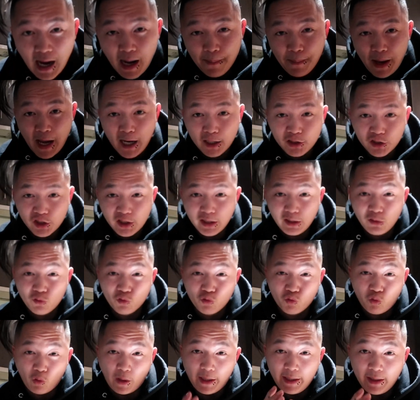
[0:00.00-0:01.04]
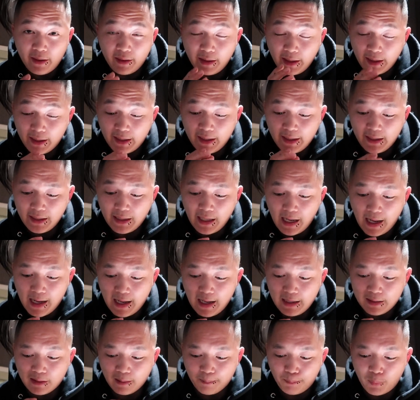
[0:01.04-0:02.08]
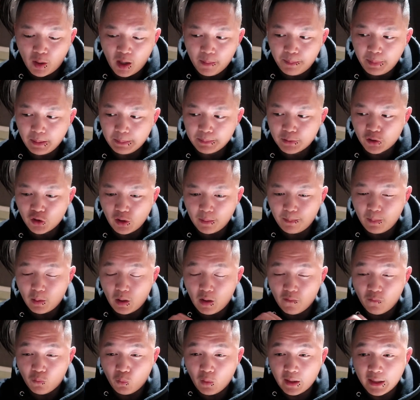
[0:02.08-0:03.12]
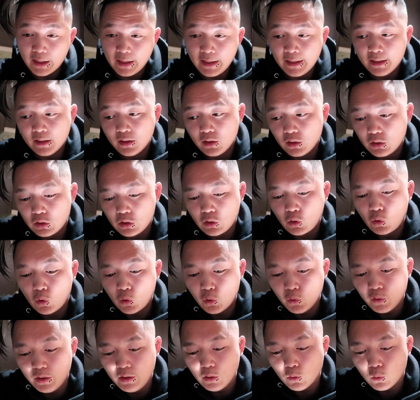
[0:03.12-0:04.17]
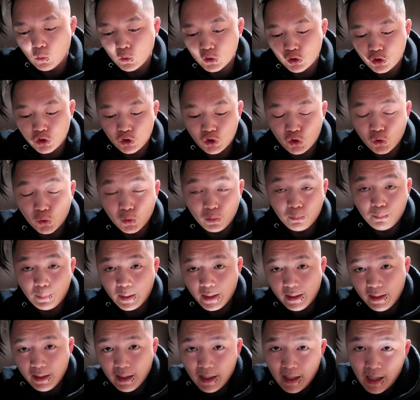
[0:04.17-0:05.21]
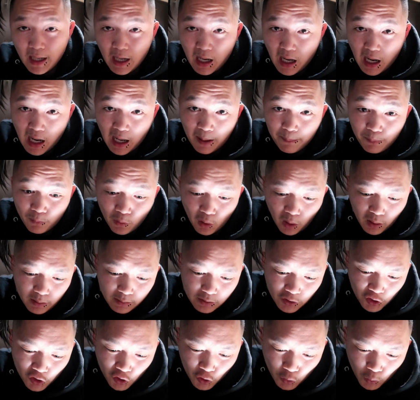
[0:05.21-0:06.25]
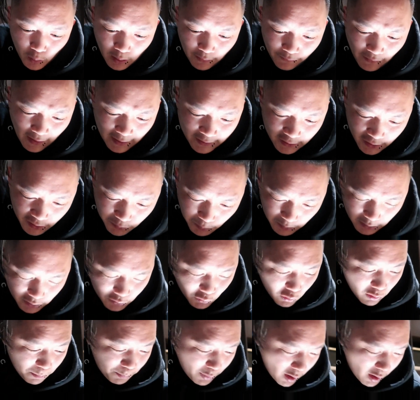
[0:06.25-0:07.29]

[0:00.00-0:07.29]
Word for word: I'm actually rethinking the pop-up shop of what it could or should be. I'm not sure if I just want to do a